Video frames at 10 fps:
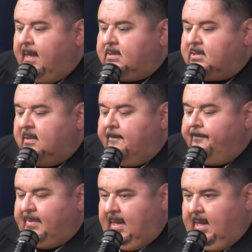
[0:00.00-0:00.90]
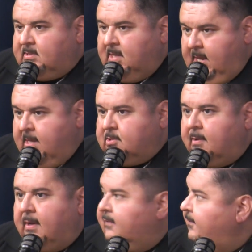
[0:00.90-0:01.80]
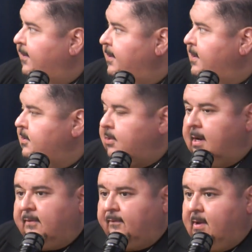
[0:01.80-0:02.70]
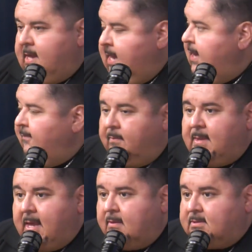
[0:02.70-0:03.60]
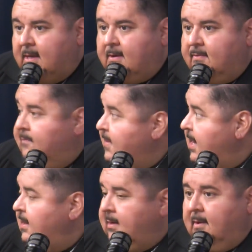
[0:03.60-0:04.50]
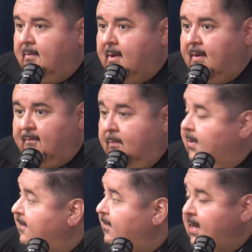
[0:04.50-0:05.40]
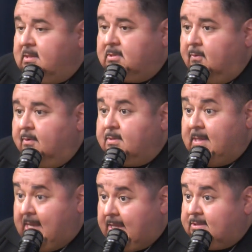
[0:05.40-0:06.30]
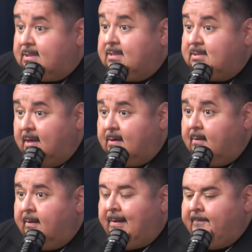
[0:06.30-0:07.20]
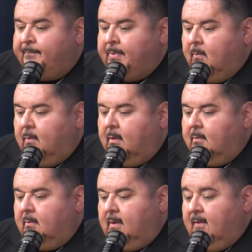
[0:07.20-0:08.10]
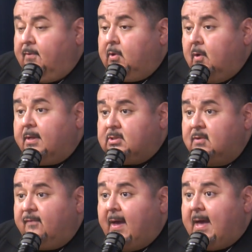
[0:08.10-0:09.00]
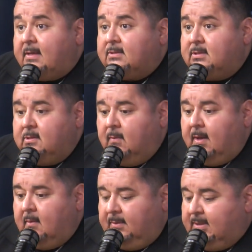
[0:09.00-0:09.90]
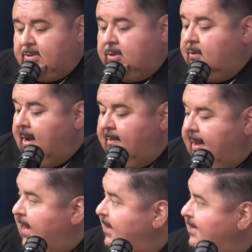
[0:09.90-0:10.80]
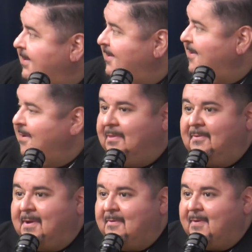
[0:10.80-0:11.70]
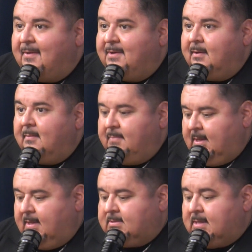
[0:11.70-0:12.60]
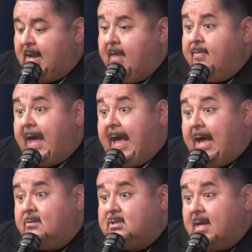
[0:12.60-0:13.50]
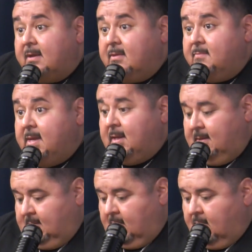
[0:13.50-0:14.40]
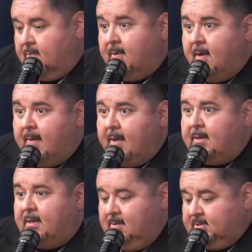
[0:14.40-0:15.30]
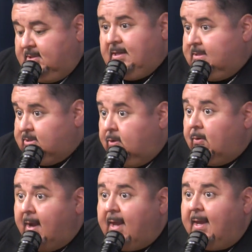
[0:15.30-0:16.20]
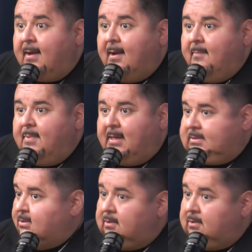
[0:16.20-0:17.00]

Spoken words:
It's heat transfer. You're transferring heat from the outside of the meat, right? From whatever heat source into the center. Well, if you cook it too fast, you wind up with this gray band all the way around it because the outside of the meat, all the way around it, you'll see it, it's gray because it's